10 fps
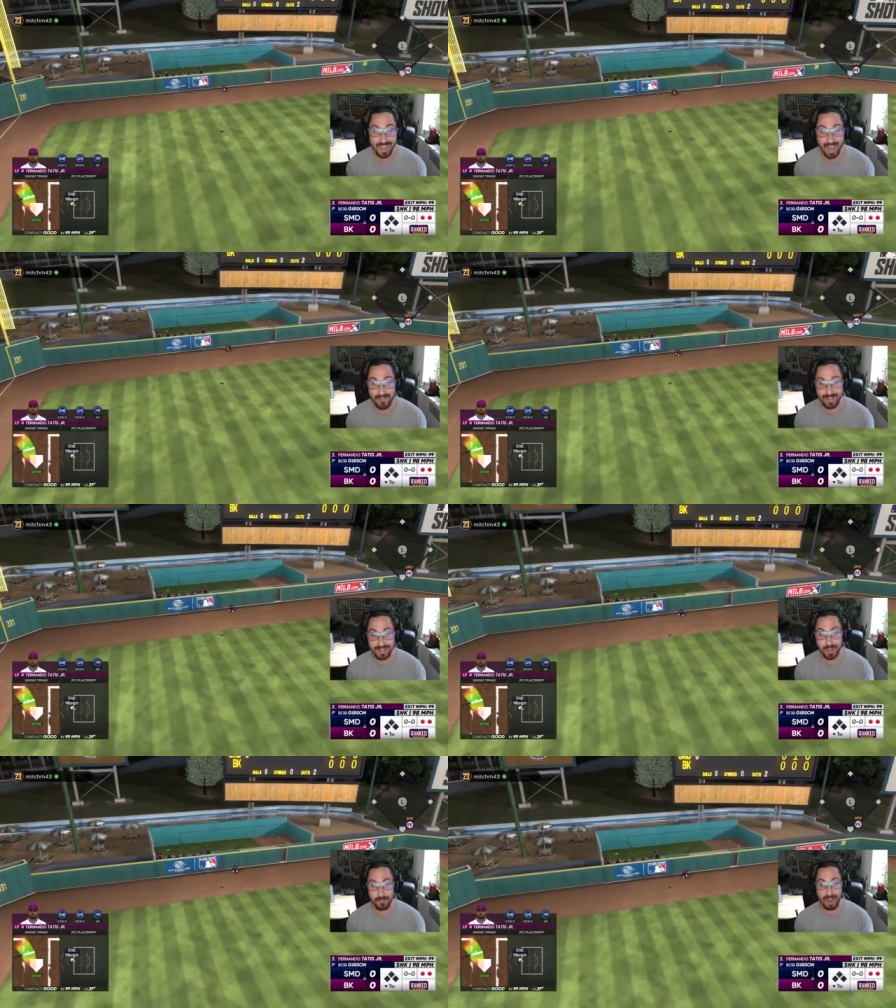I feel
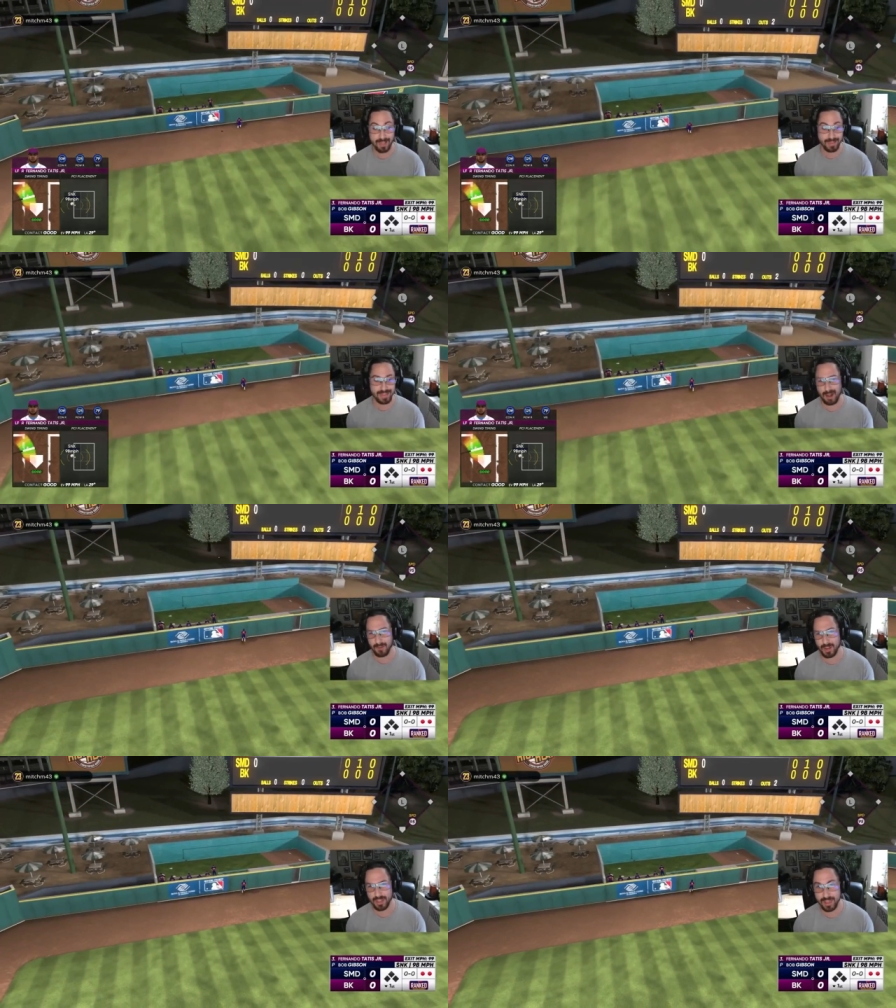a little badly. Not
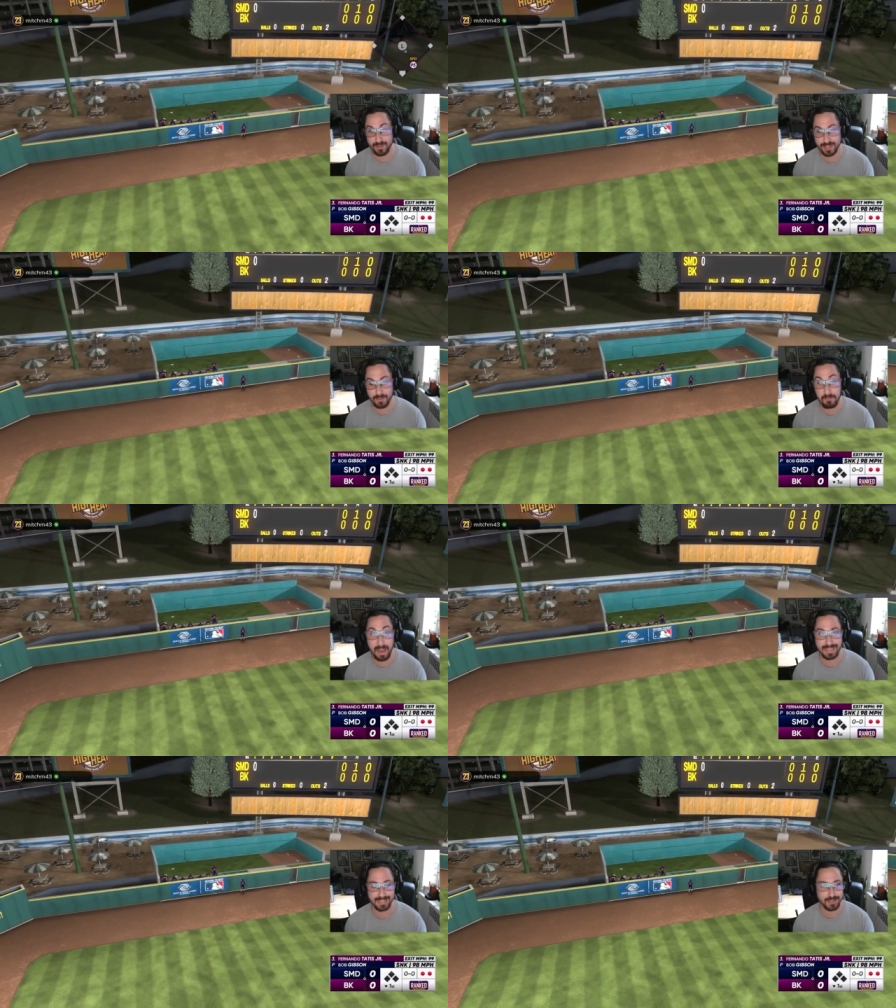really. It was an
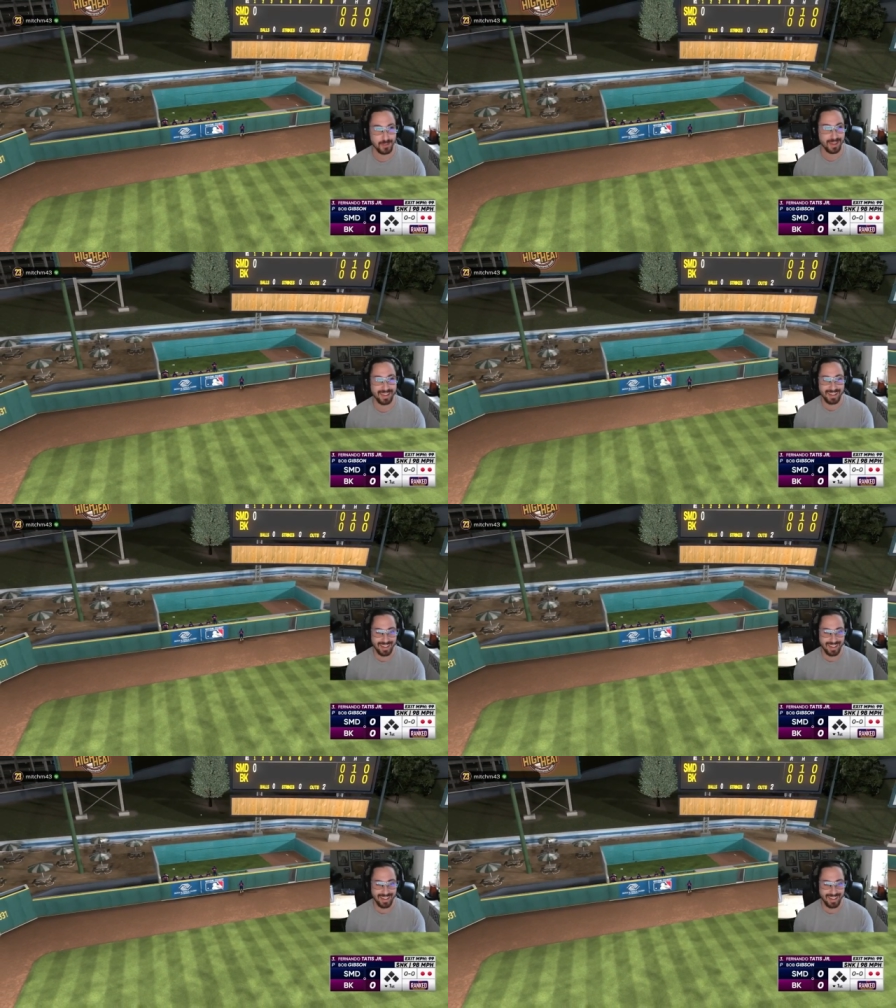amazing swing.